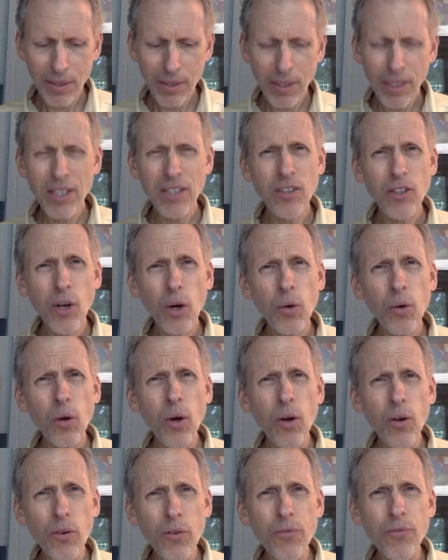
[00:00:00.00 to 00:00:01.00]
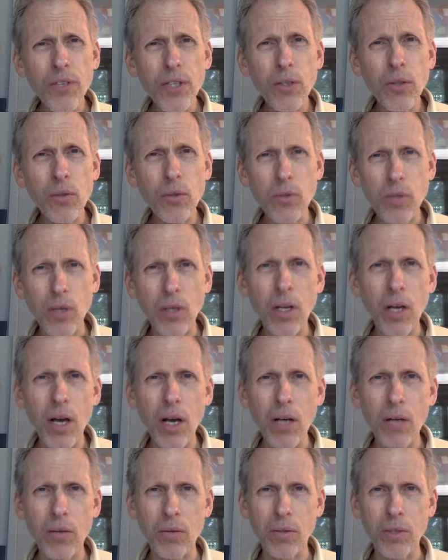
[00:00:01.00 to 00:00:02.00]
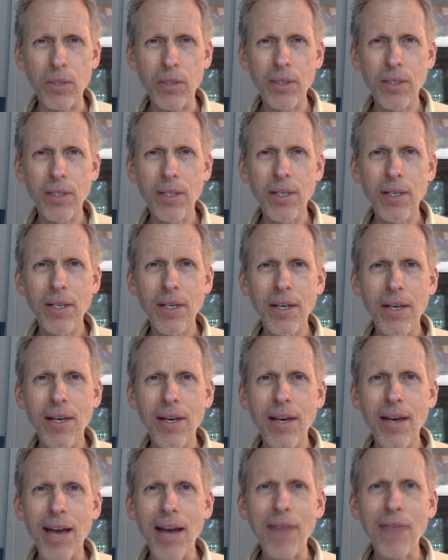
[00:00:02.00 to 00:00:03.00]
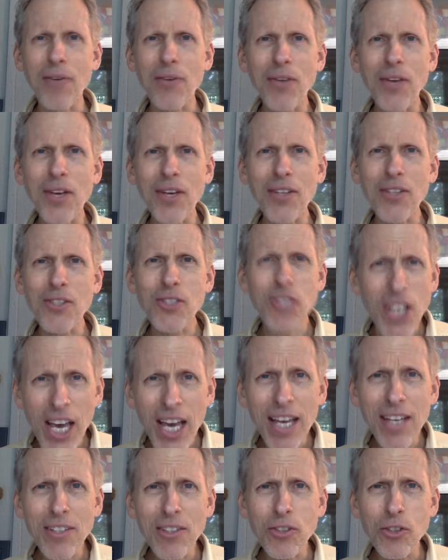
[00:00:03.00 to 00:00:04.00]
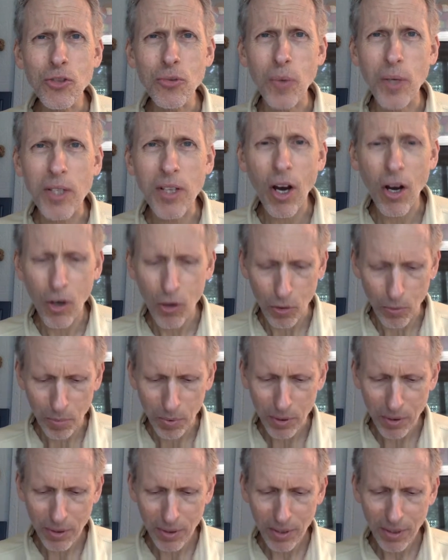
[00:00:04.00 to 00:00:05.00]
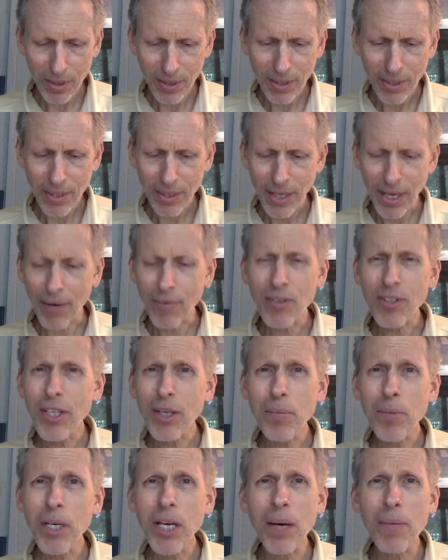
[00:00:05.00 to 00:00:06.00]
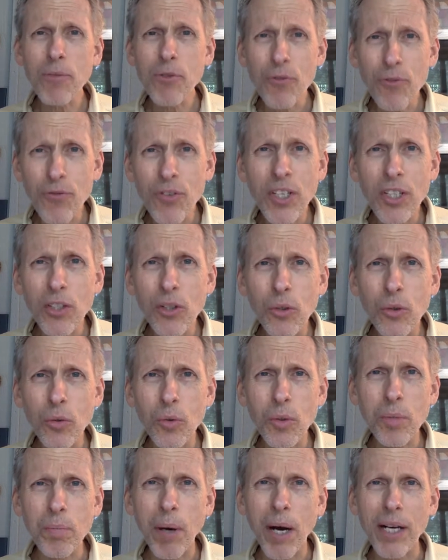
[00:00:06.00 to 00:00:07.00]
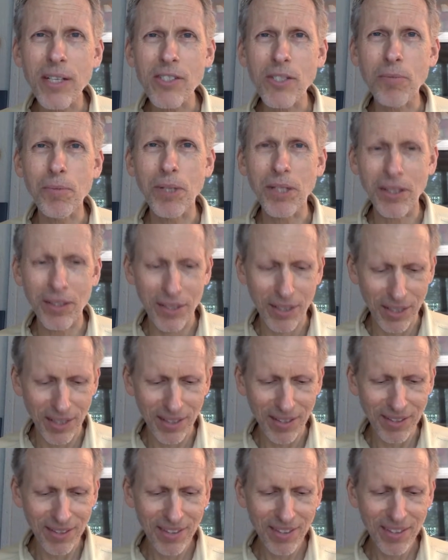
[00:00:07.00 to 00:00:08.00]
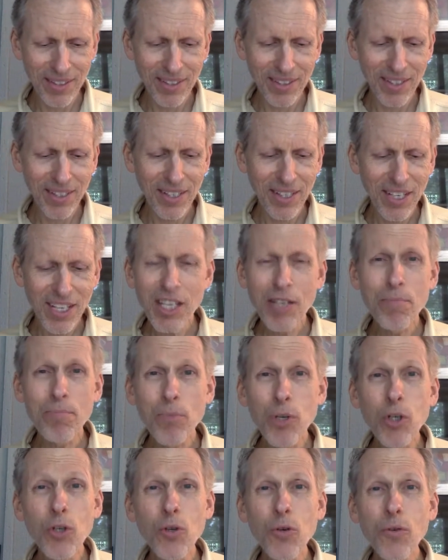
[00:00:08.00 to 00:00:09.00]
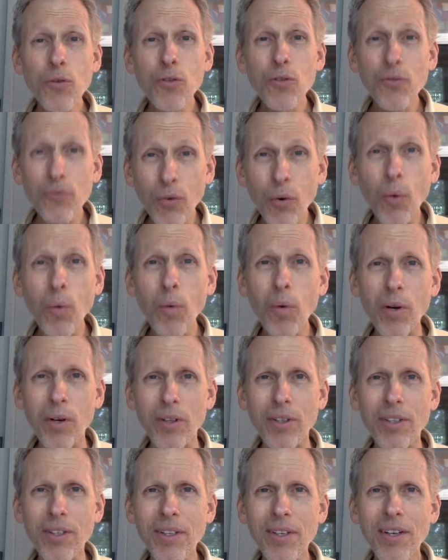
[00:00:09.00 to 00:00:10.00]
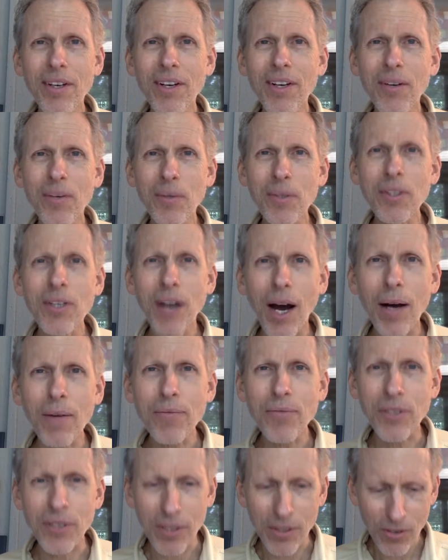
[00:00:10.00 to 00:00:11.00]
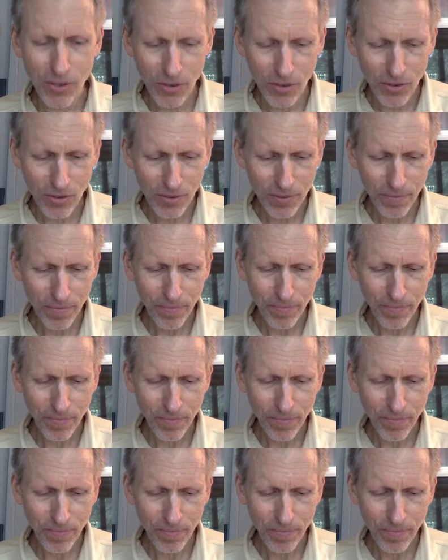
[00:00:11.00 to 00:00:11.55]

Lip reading: He no longer feels alone. Everything is tinged with hope. Everything becomes filled with possibility. He moves forward with confidence.